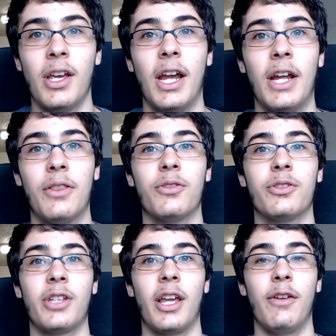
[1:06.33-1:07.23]
And
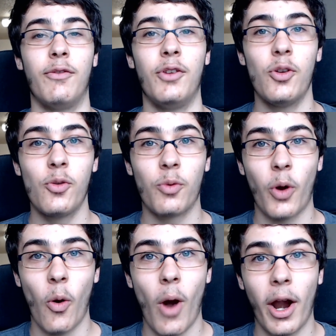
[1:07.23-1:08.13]
there's a few
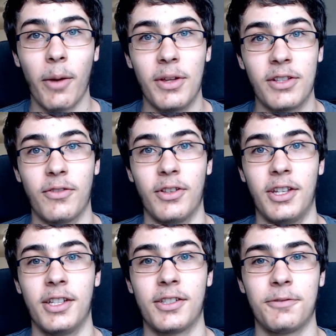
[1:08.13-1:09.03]
requirements for
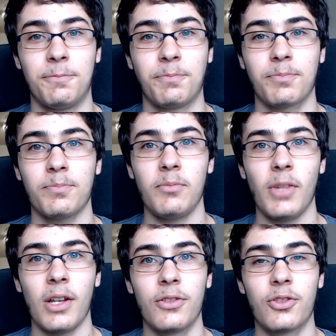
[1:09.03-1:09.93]
these.
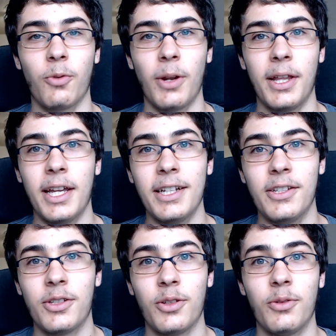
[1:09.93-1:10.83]
So what I'd like to
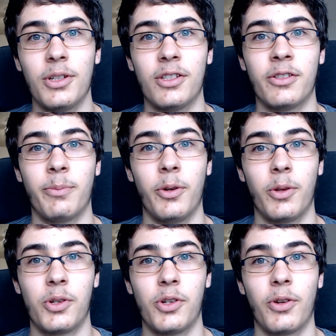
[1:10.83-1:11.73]
do is
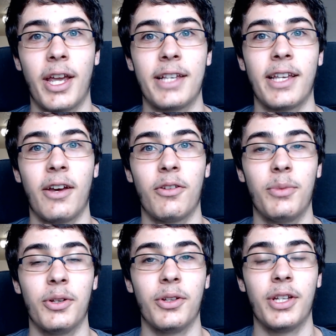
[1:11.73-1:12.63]
both showcase how to
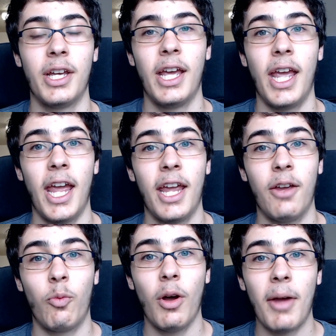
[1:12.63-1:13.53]
build a
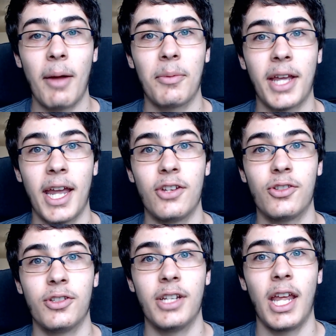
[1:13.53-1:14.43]
web
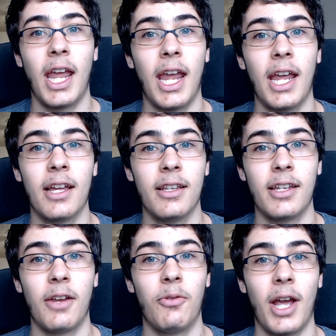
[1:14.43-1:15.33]
application and
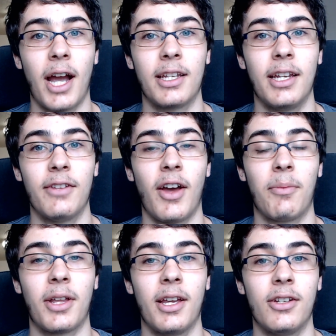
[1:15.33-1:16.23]
a React Native
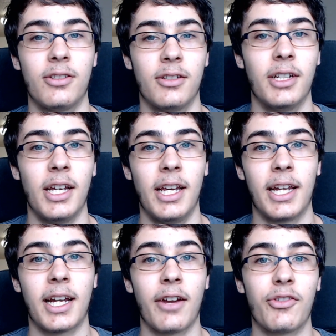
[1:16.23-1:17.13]
application
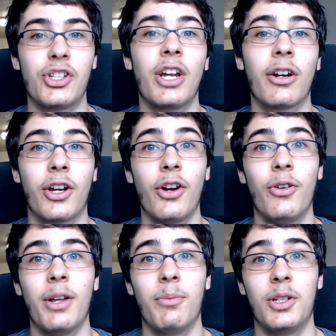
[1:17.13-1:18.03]
and kind of share
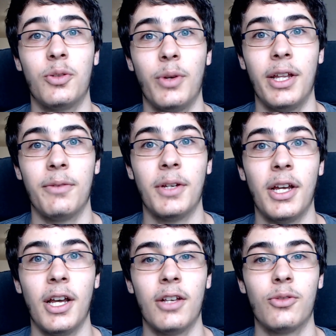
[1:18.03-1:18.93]
code in between.
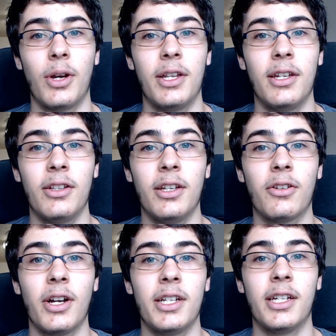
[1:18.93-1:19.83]
So ideally,
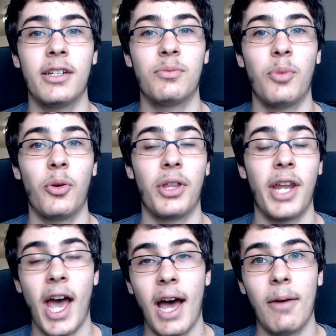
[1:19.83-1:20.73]
your idea is both an
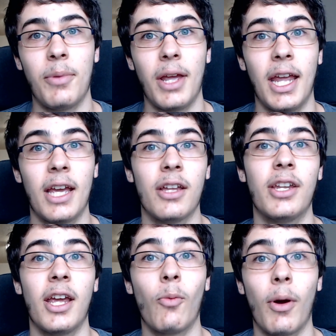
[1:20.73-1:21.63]
app and
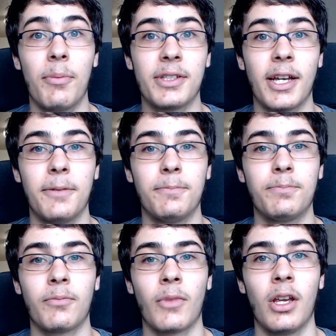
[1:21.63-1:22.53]
a website.
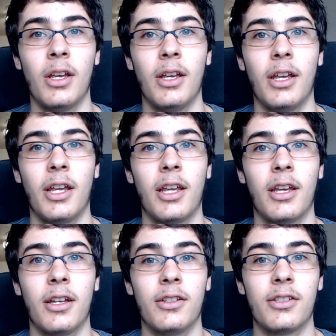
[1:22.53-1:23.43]

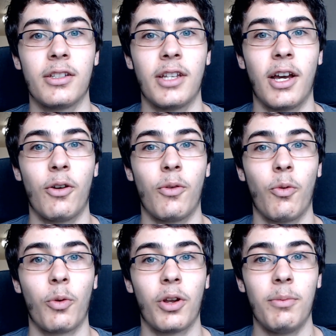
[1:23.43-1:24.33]
And now
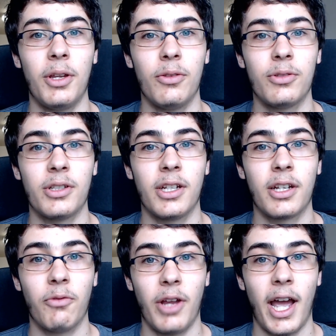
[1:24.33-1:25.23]
we're going to be
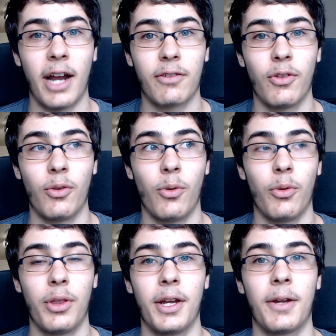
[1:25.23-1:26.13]
using React for the whole
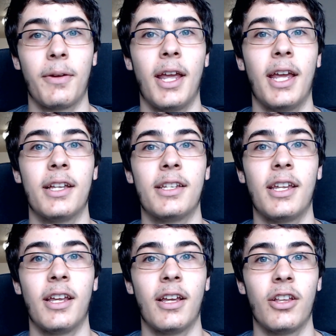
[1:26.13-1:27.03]
thing and
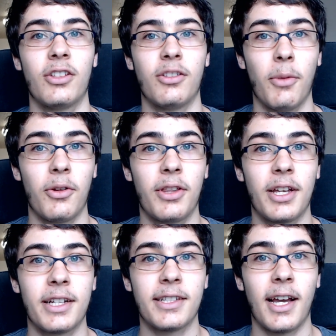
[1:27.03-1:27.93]
some other
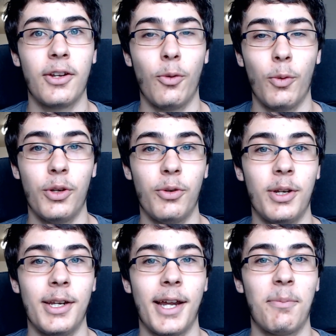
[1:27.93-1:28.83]
things. I don't want to do
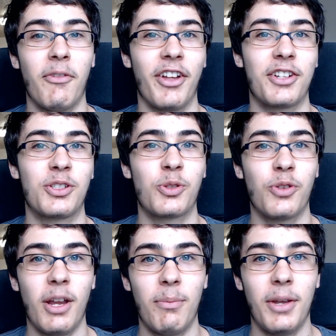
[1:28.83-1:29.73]
any type of like
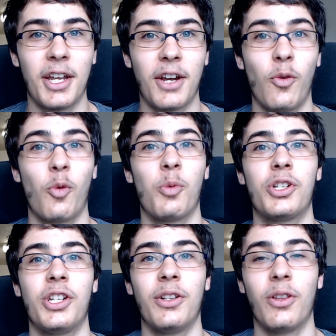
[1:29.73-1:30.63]
scraping or
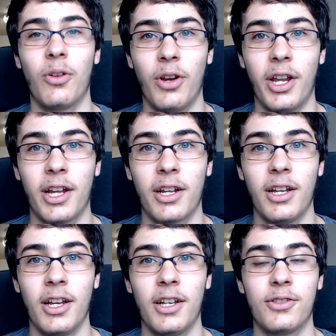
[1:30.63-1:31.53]
machine learning.
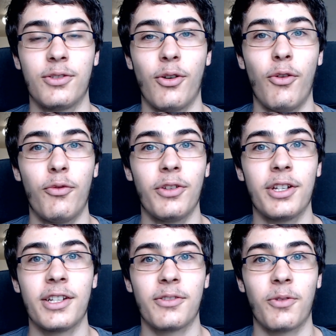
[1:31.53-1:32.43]
So hopefully it
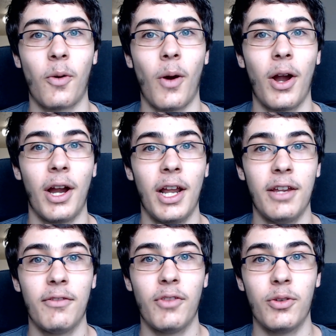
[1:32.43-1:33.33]
doesn't require
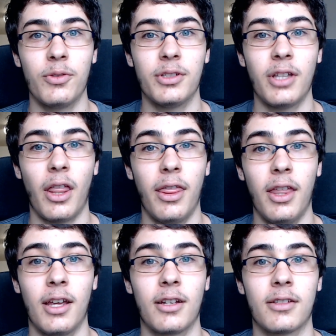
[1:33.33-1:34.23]
any of those
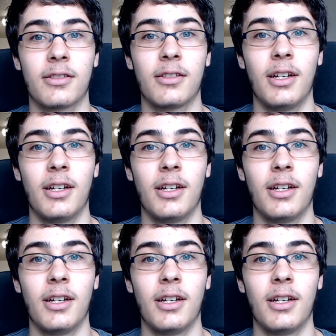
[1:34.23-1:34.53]
things.